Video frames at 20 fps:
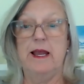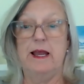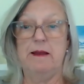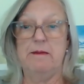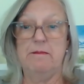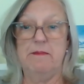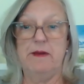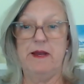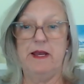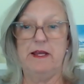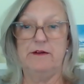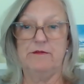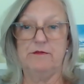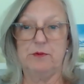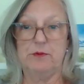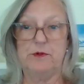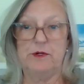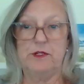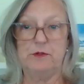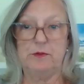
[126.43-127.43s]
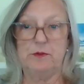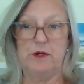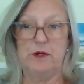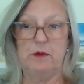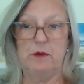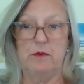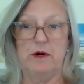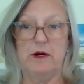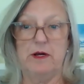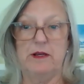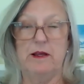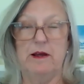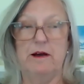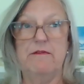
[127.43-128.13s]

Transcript: and May of 2021,